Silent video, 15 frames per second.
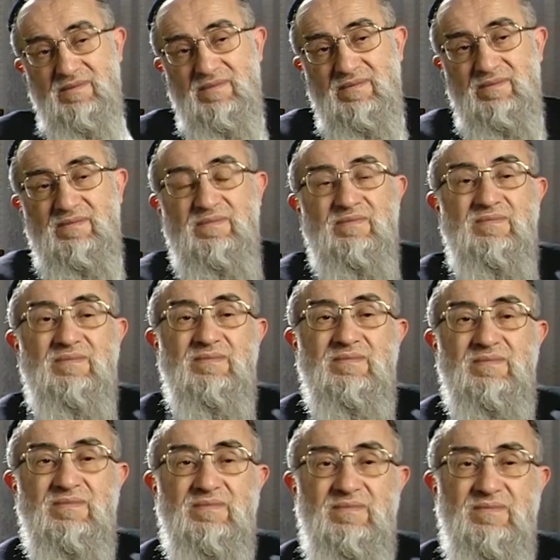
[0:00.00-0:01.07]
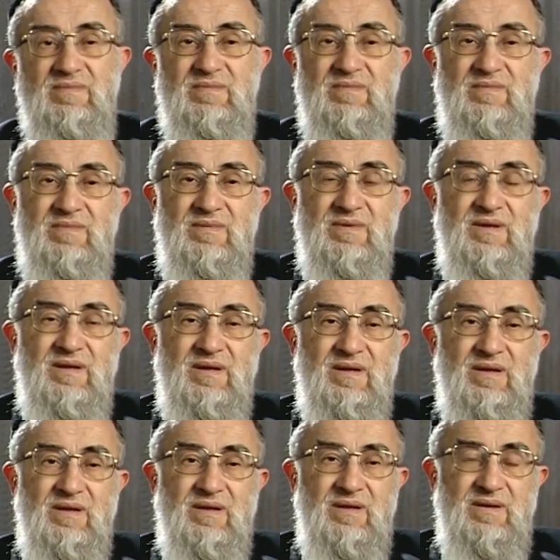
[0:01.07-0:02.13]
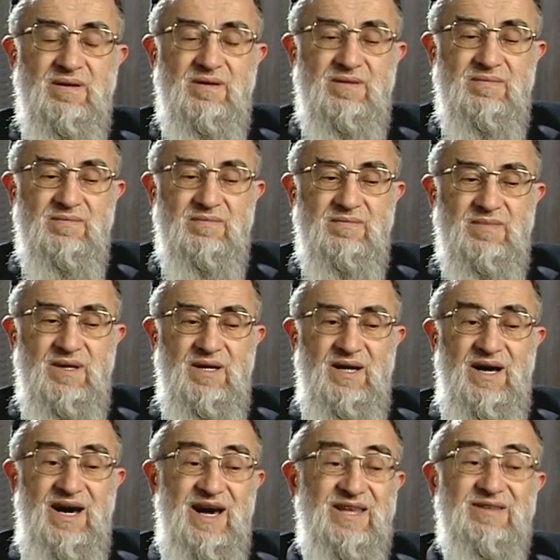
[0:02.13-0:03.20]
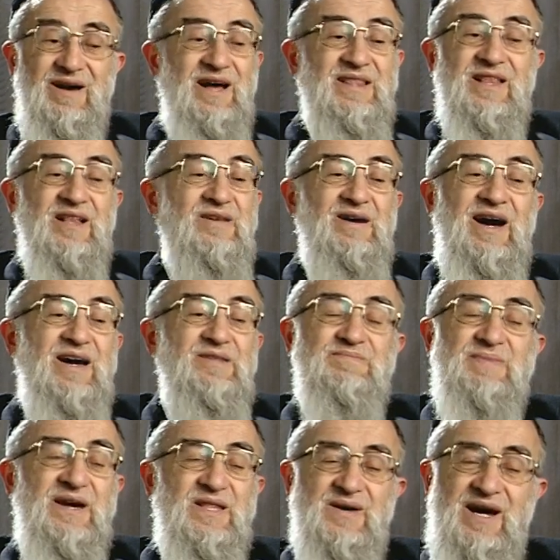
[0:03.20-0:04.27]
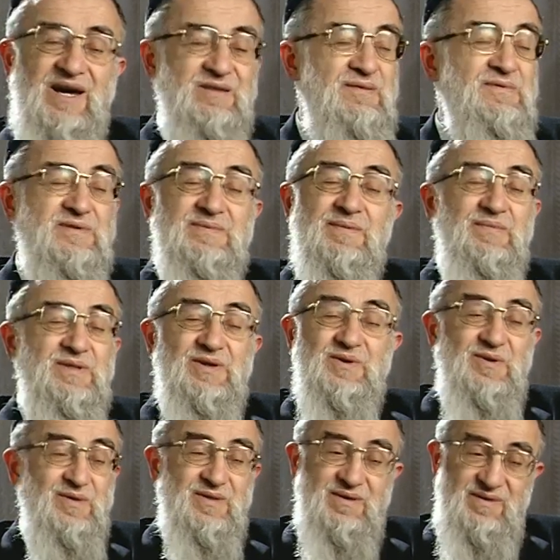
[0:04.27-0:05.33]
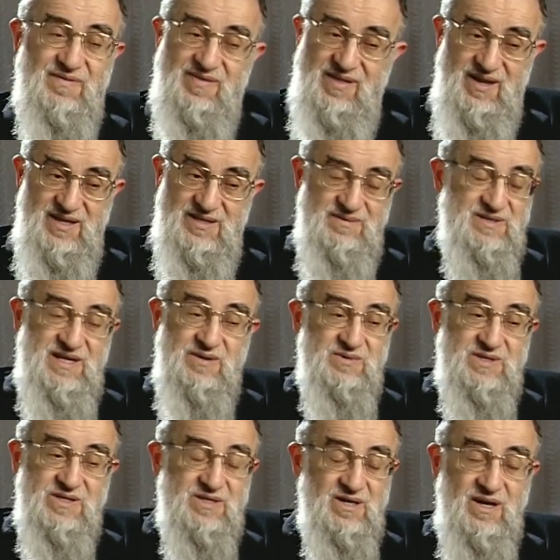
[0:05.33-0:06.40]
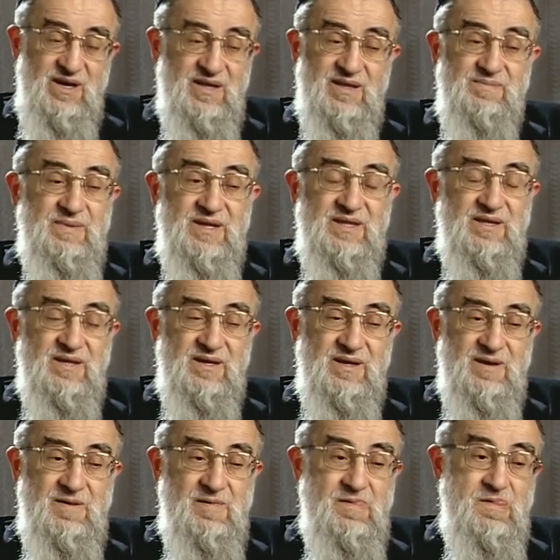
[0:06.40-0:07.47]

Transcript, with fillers: What happened after that line? Do you know where? I, will tell you. I my, I don't remember the order of things because I was a child. But uh,